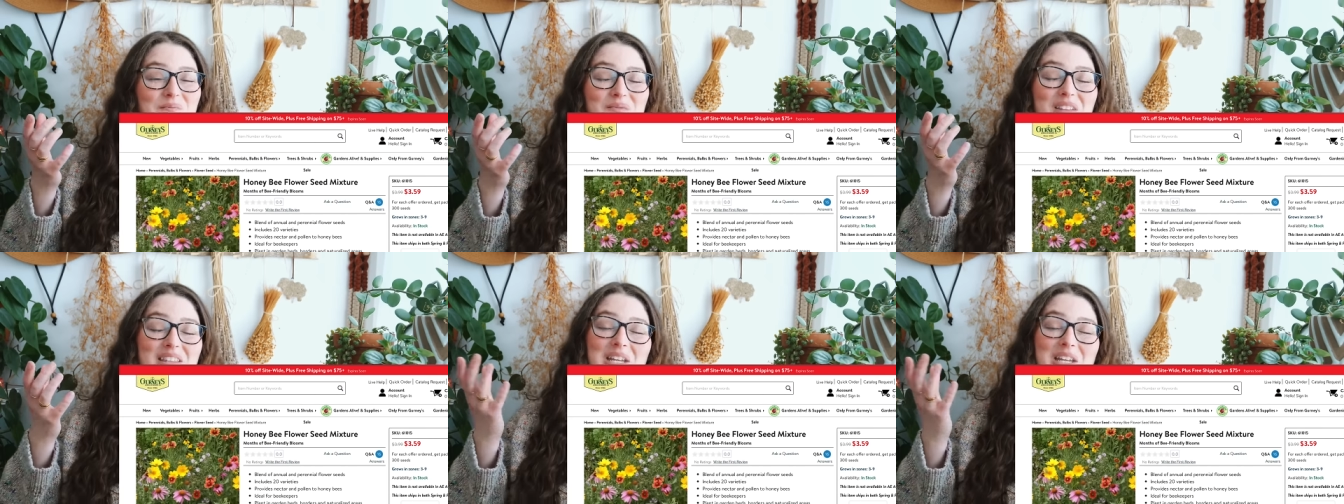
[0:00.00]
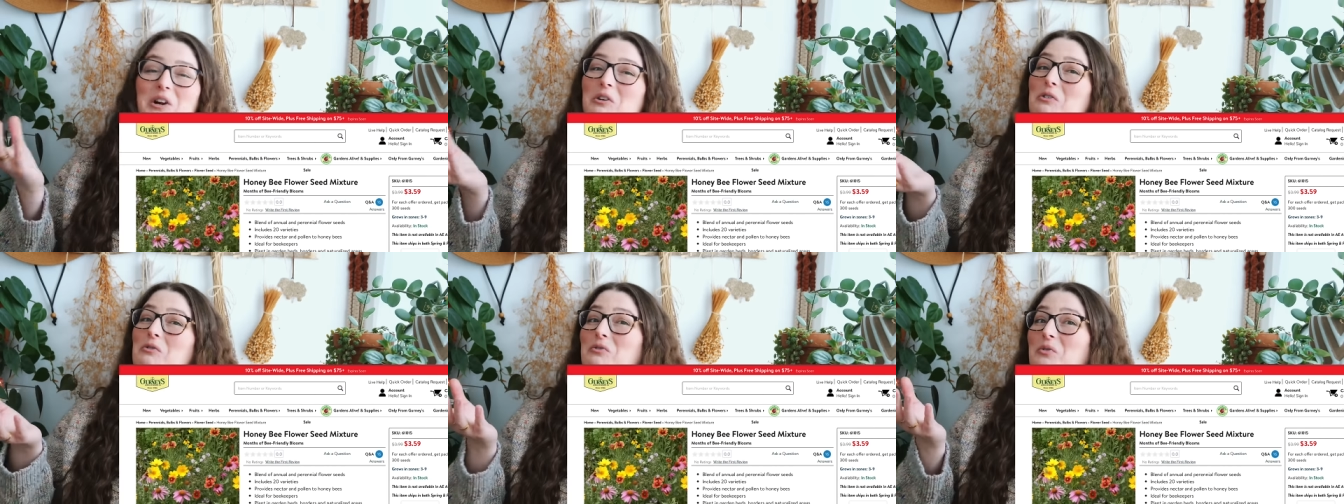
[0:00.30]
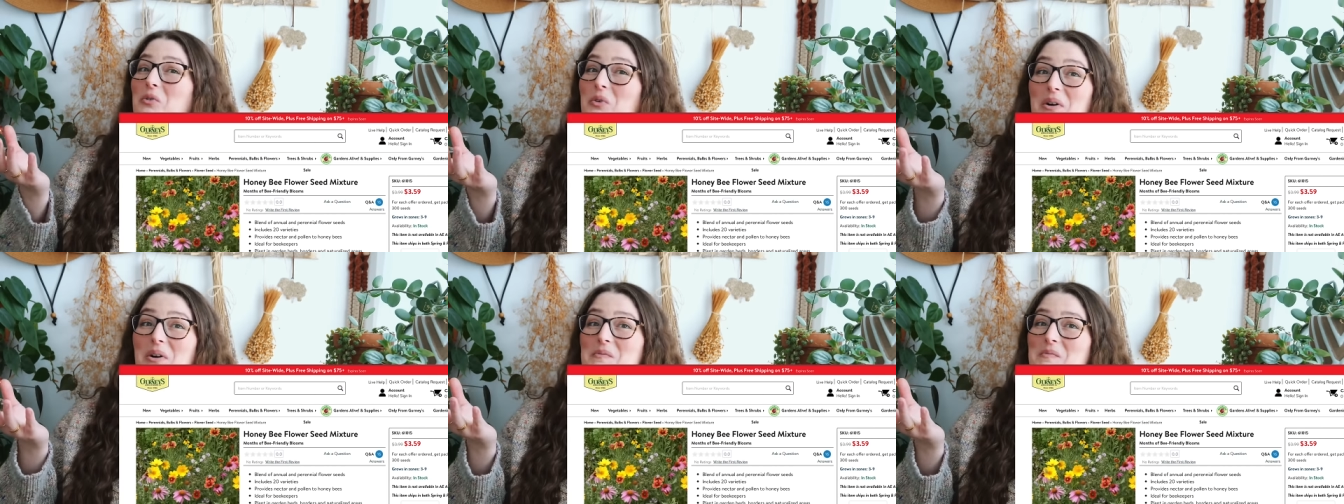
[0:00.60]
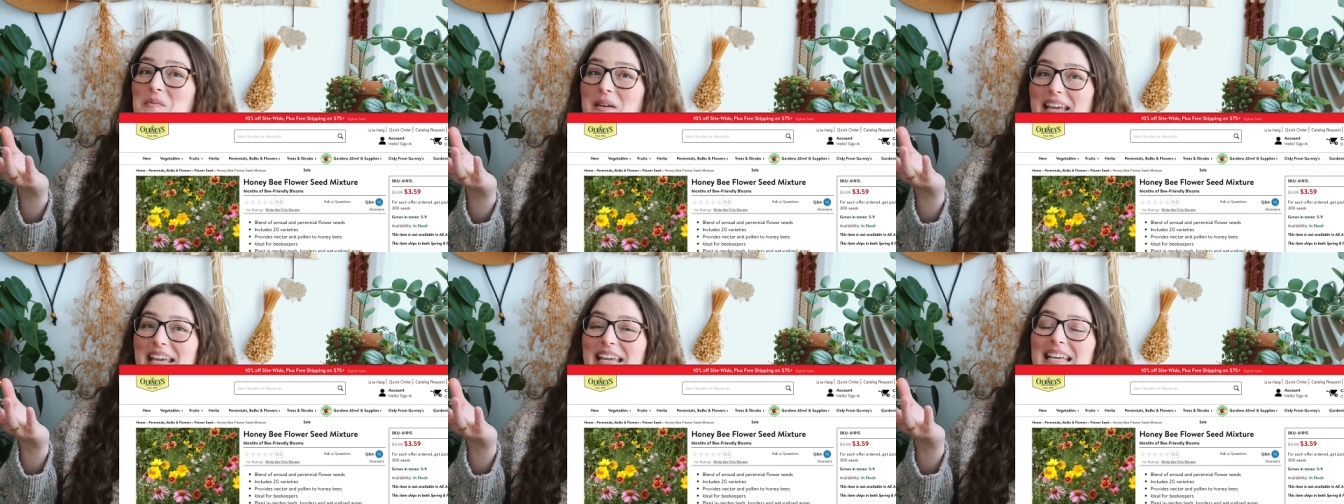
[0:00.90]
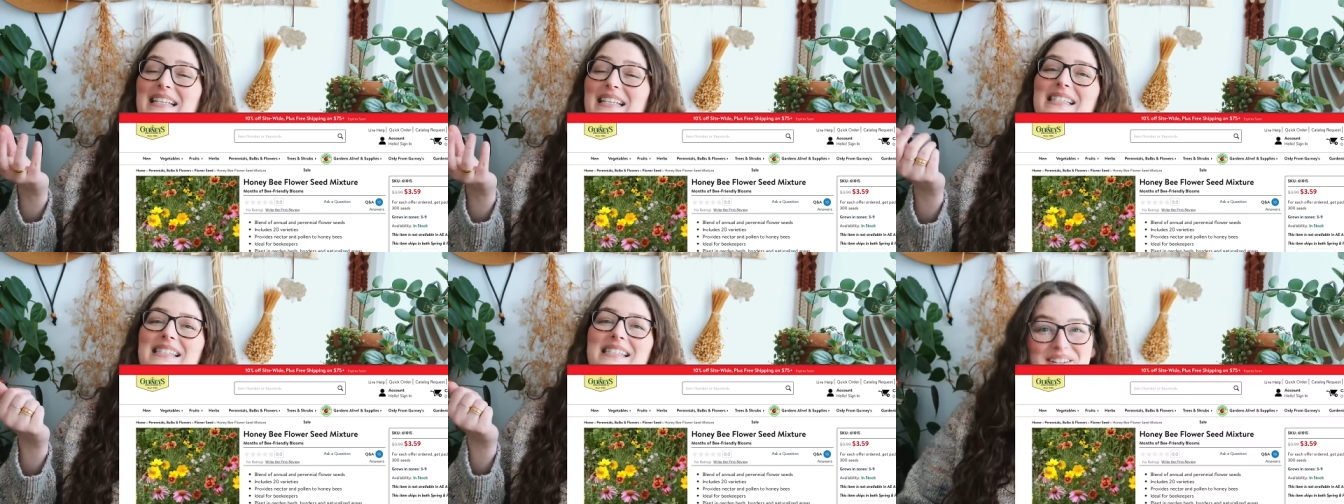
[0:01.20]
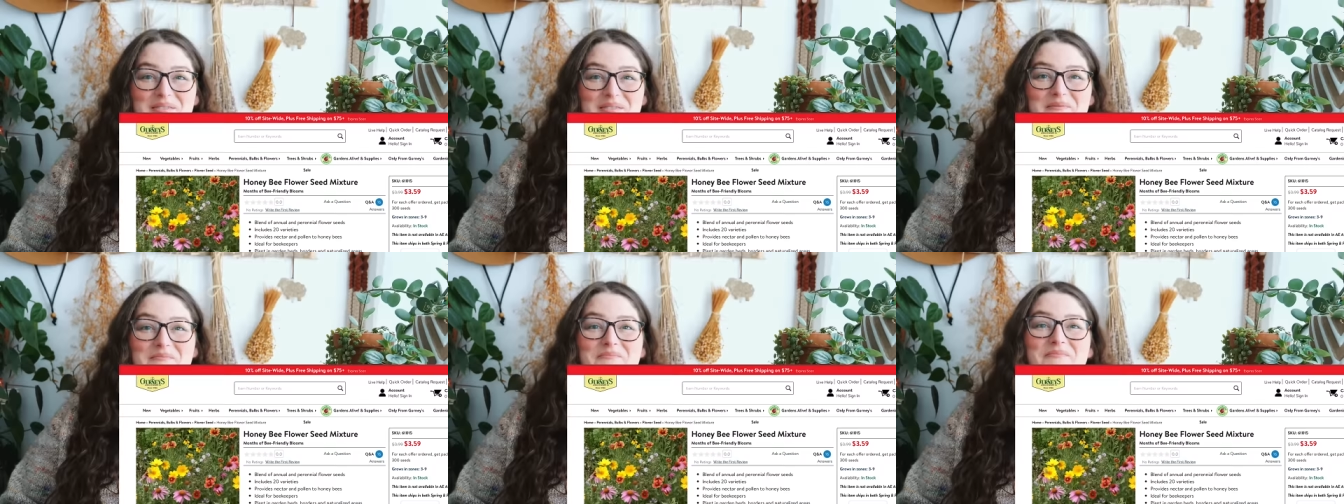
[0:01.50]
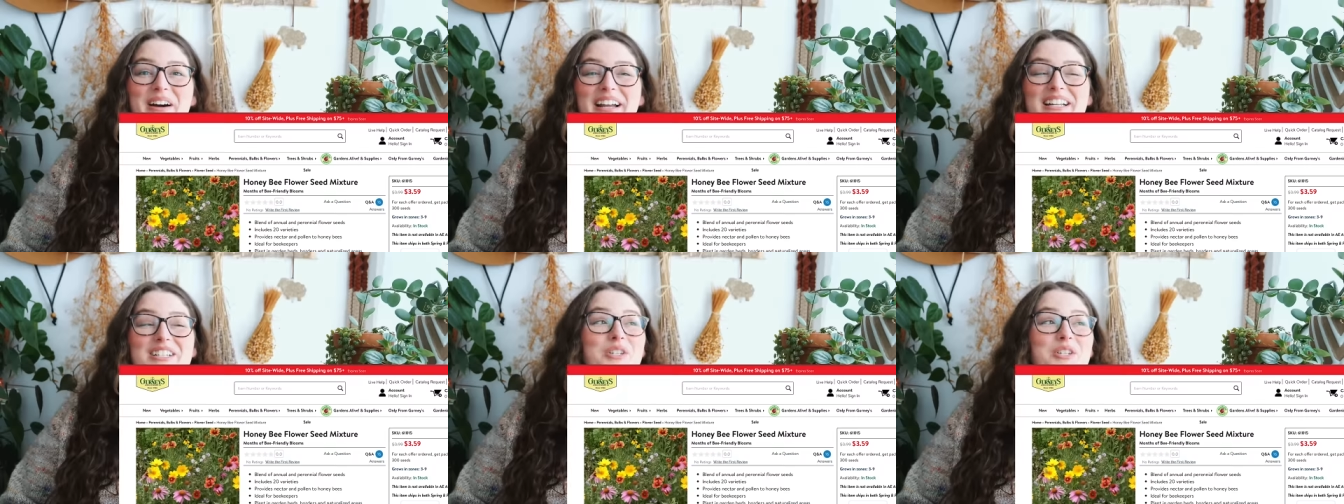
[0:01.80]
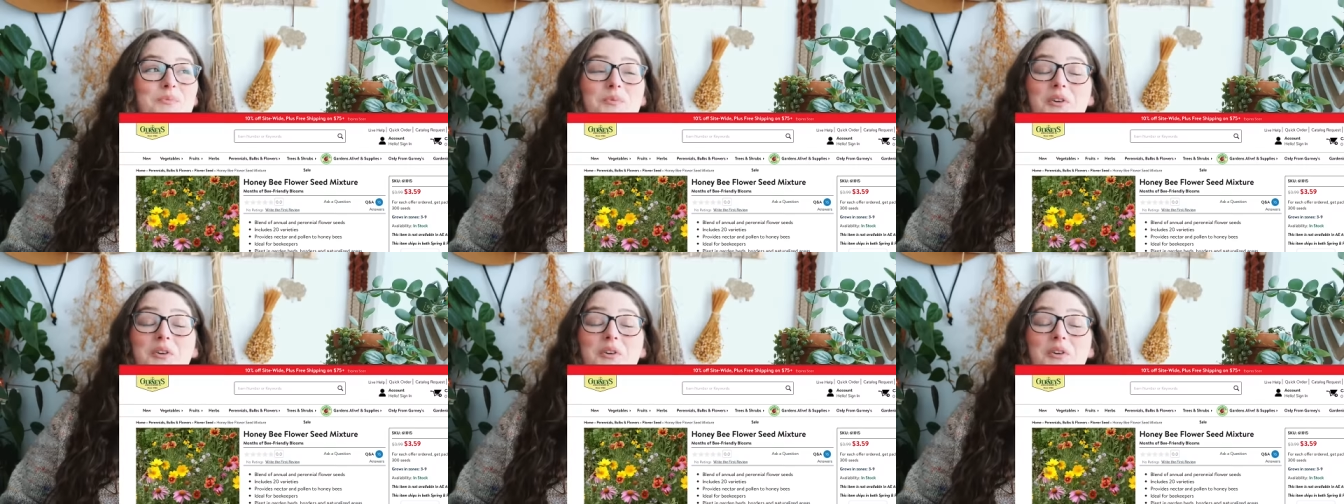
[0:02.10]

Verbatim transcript: that they're for bees. But just